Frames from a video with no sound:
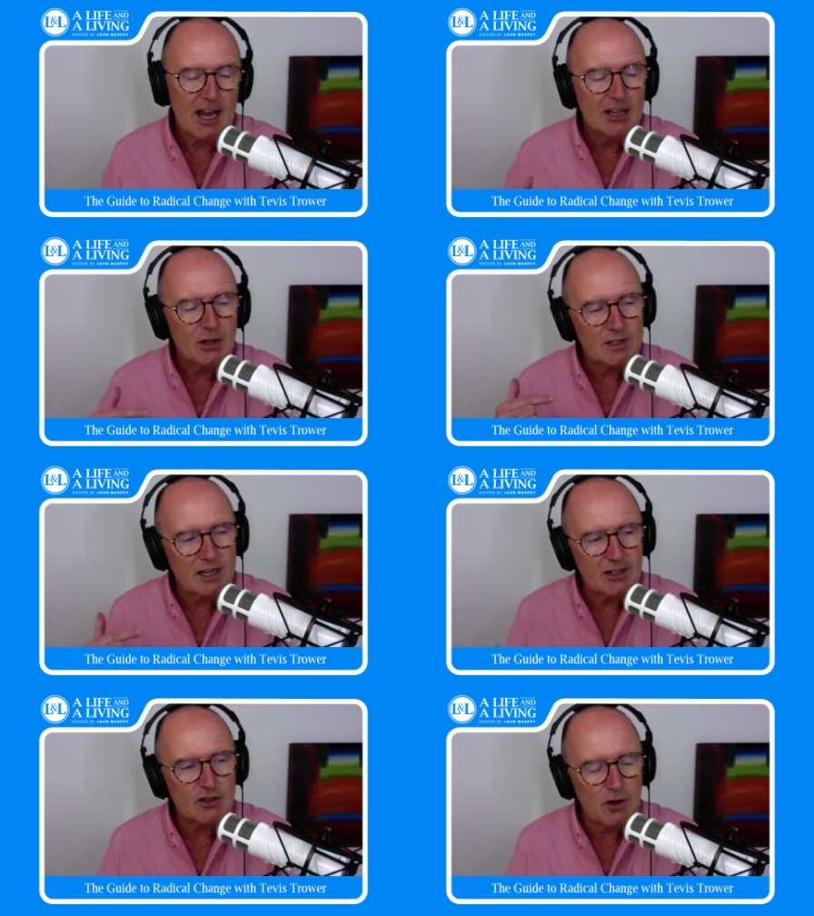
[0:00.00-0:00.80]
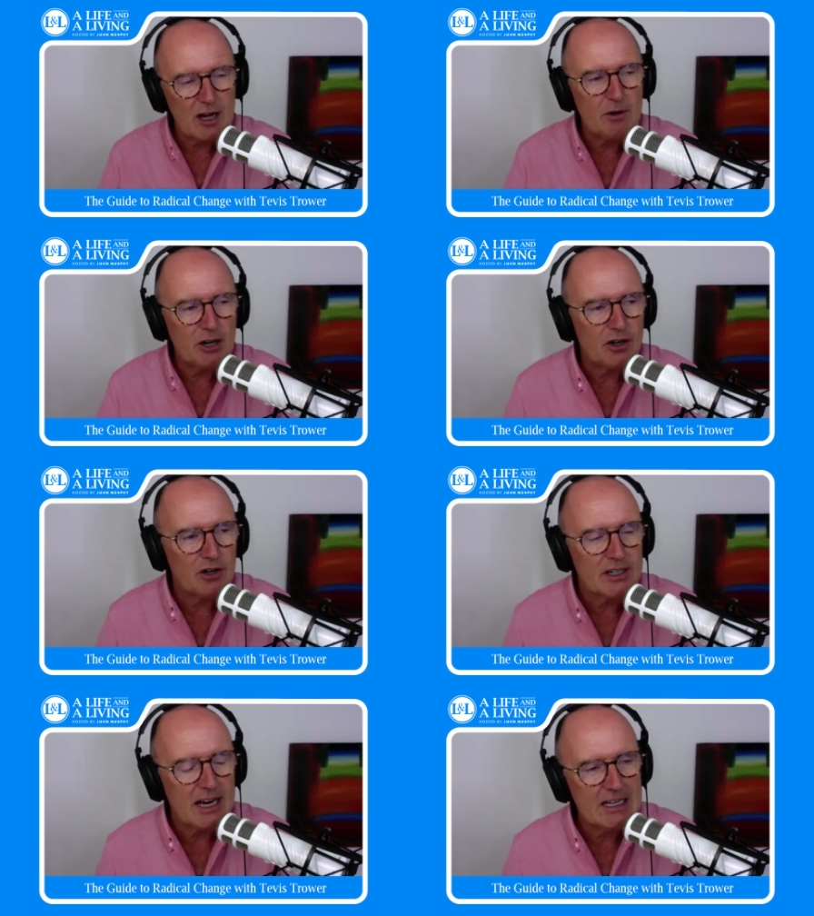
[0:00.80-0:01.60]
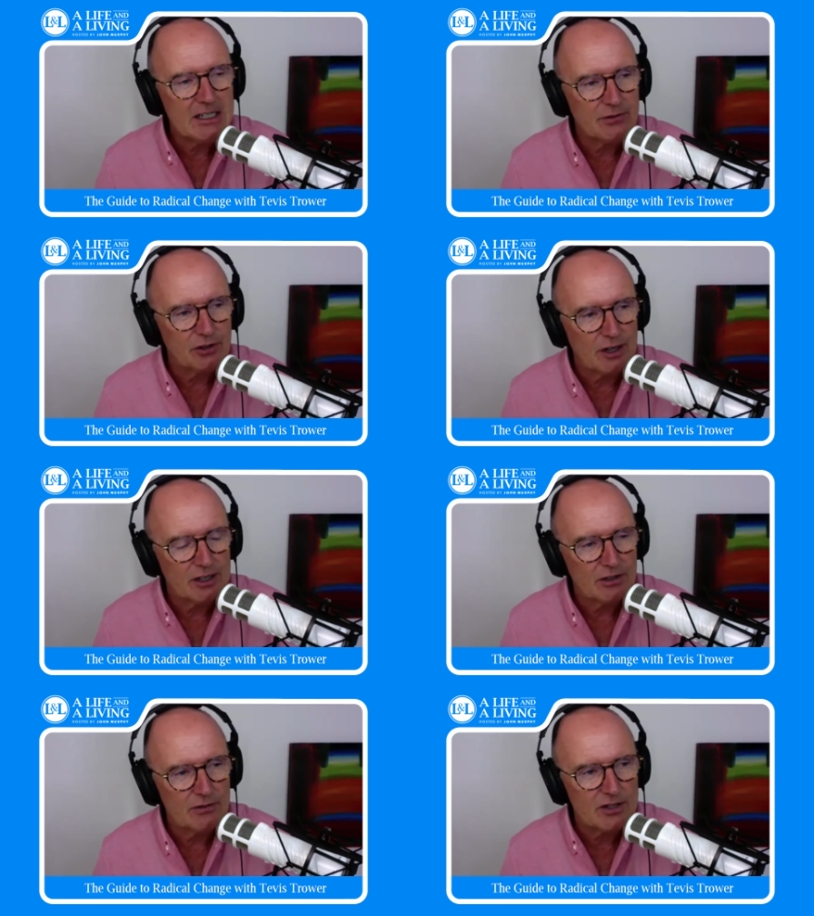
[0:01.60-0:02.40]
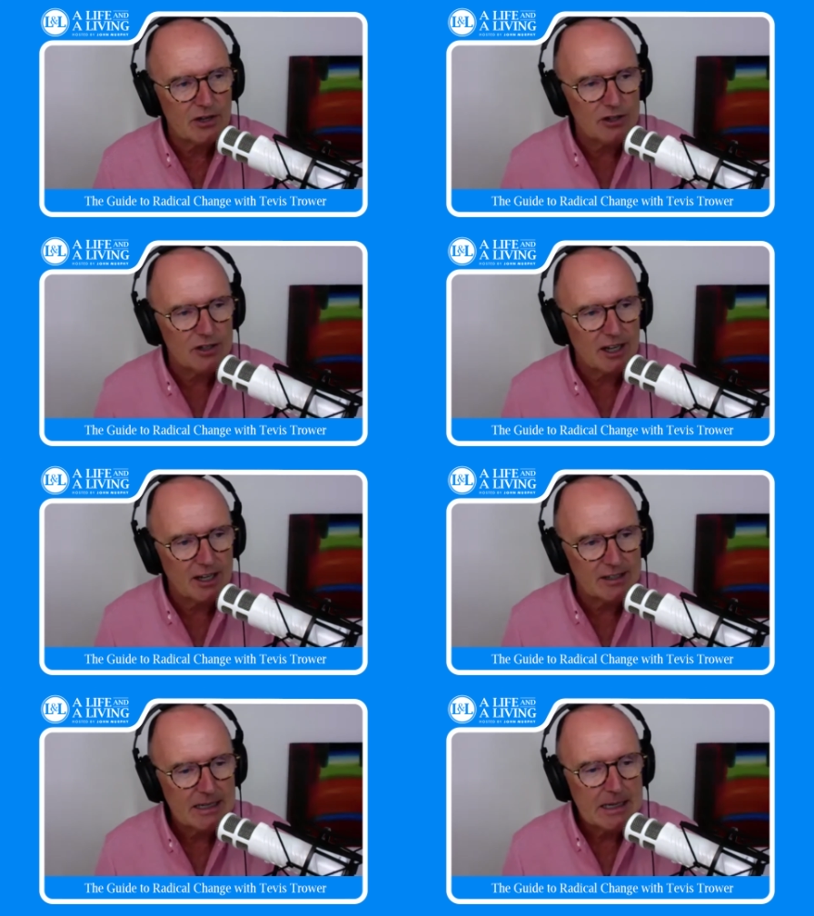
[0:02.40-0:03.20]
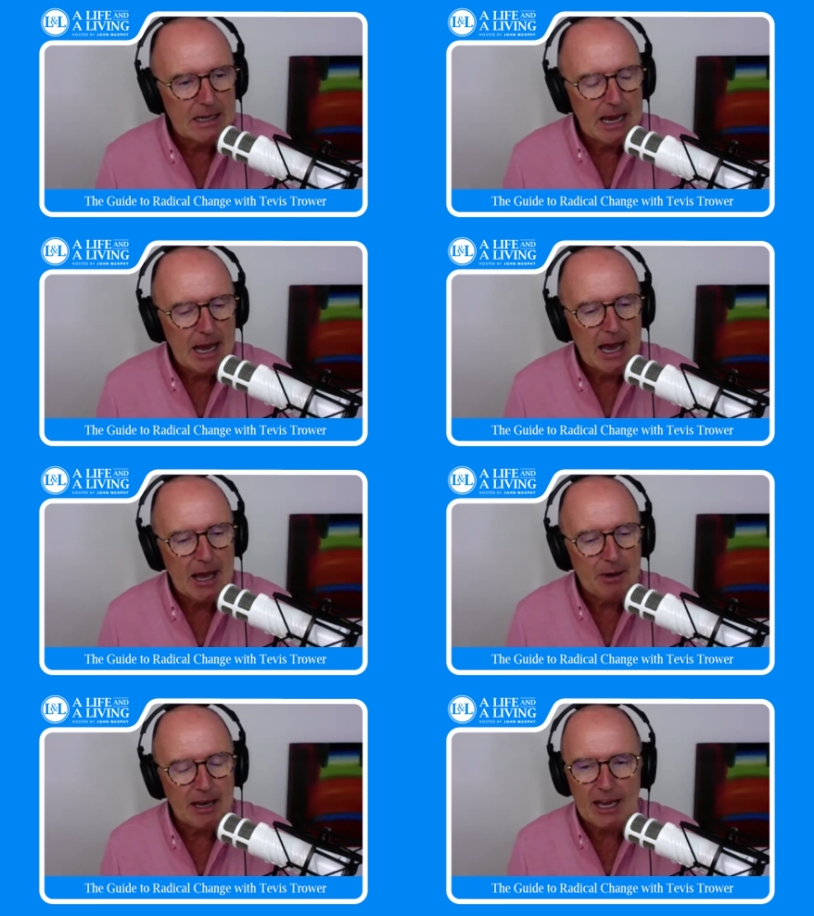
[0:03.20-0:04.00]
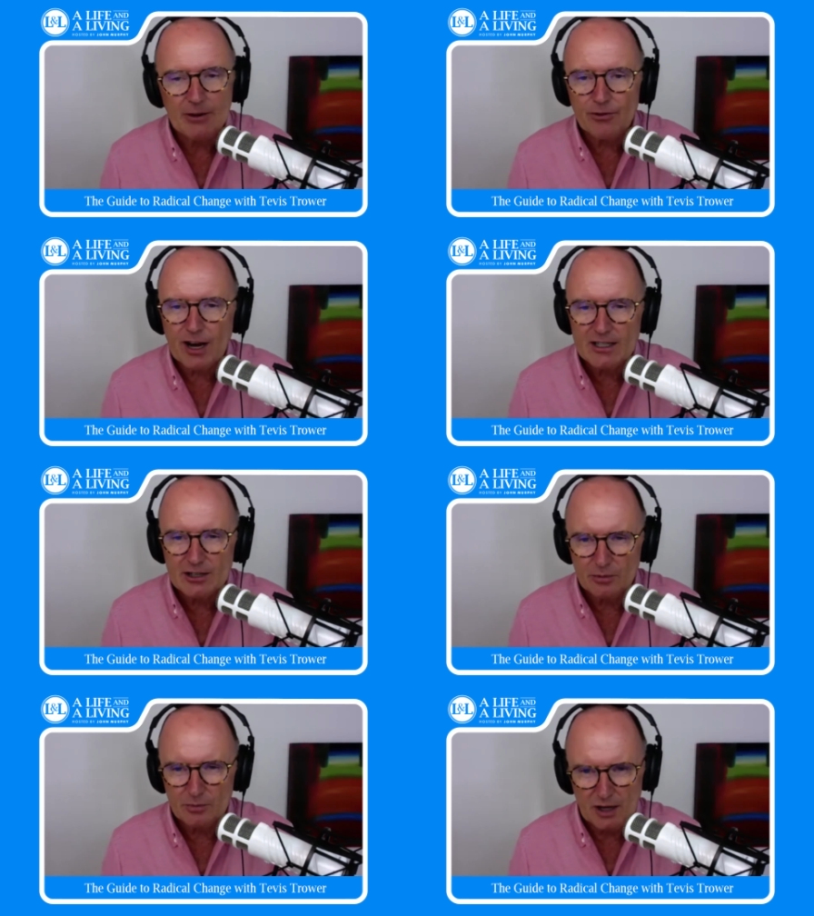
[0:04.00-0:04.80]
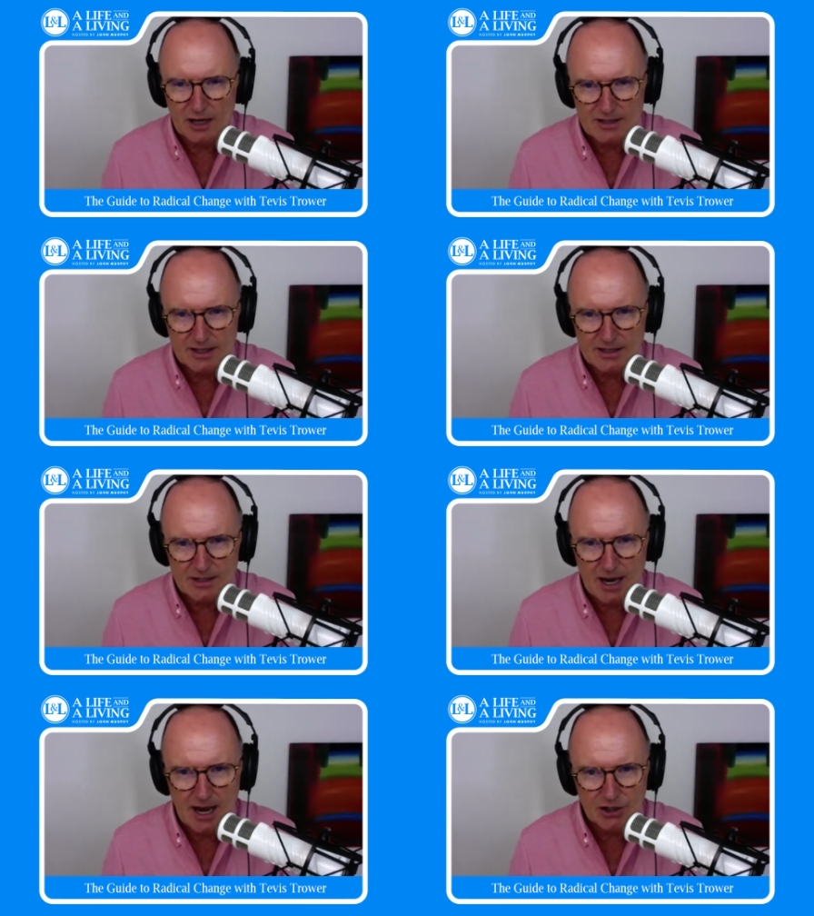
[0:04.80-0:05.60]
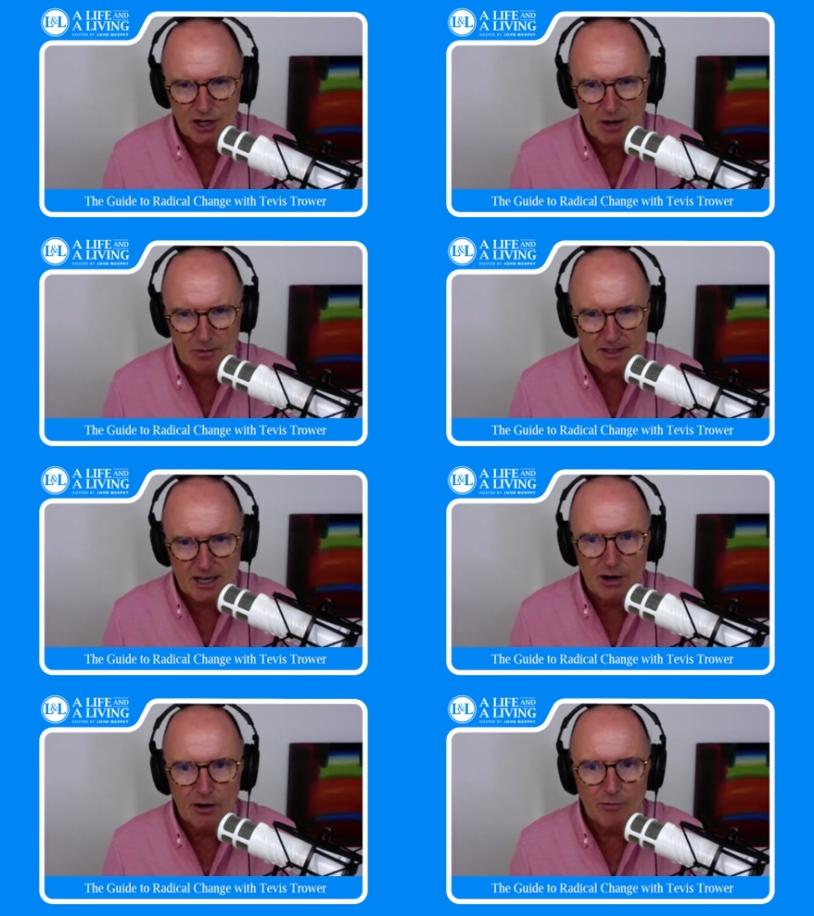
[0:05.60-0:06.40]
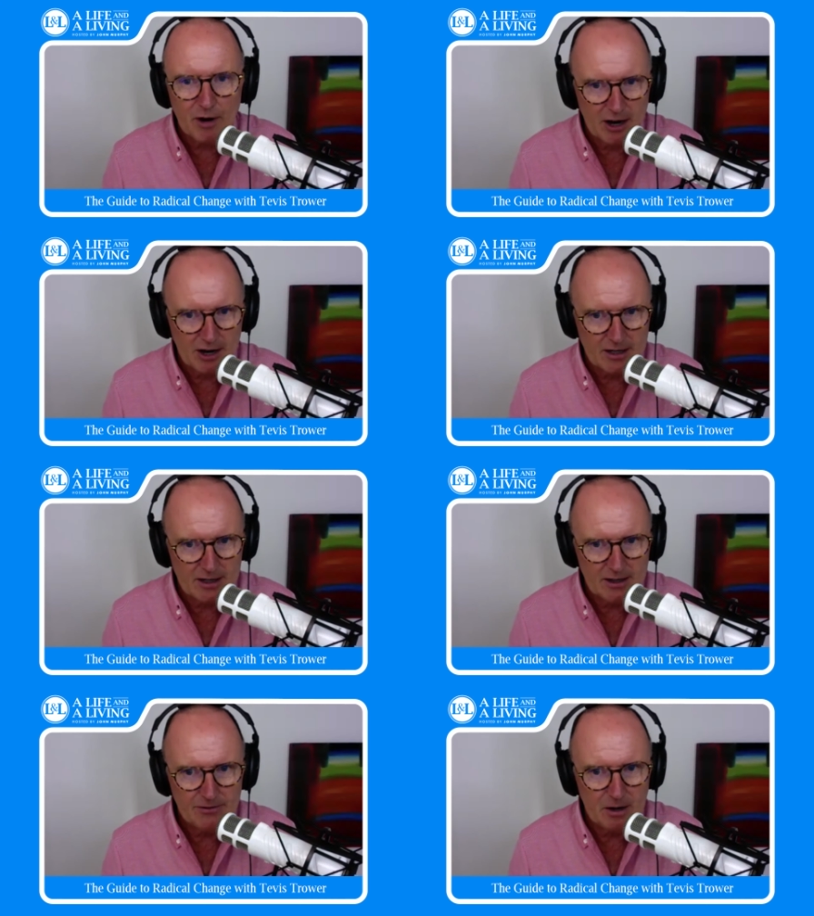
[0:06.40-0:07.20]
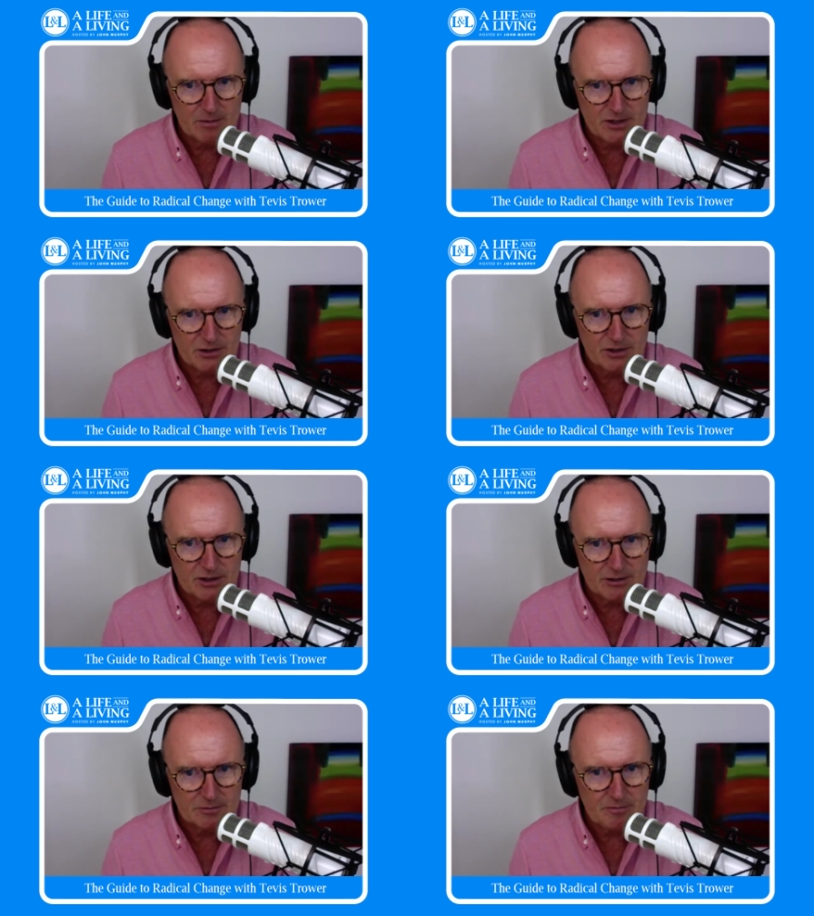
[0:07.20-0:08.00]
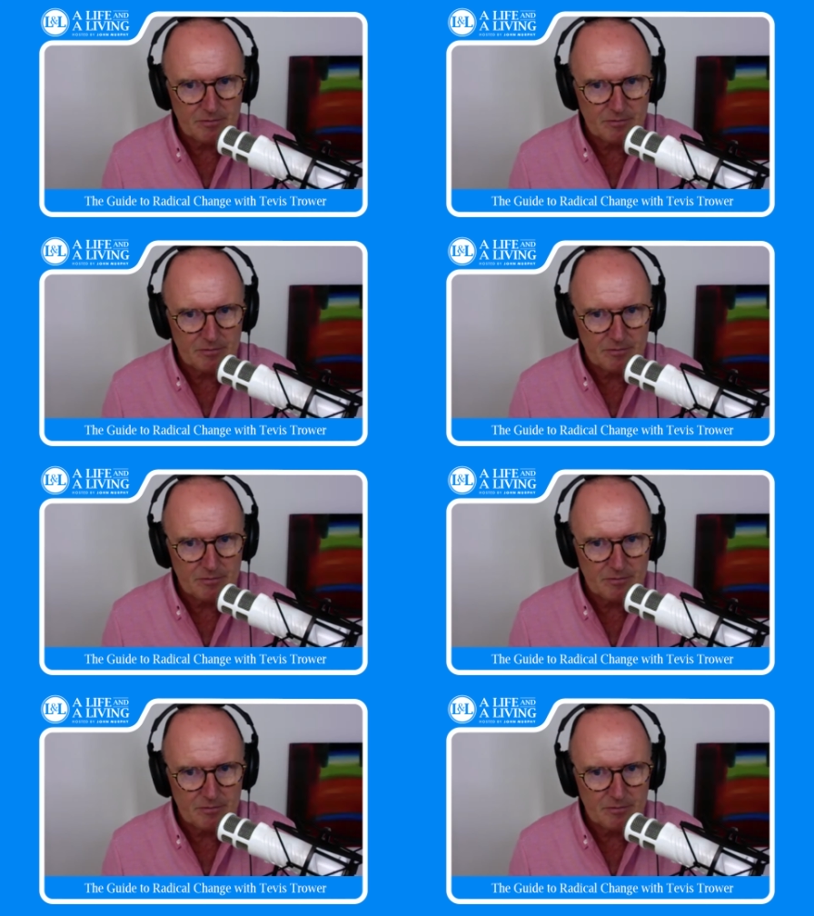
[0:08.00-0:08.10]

There was an extremely good interview, I don't know if you saw it or not, by Ken Frazier, he's the chairman and CEO of Merck Pharmaceutical,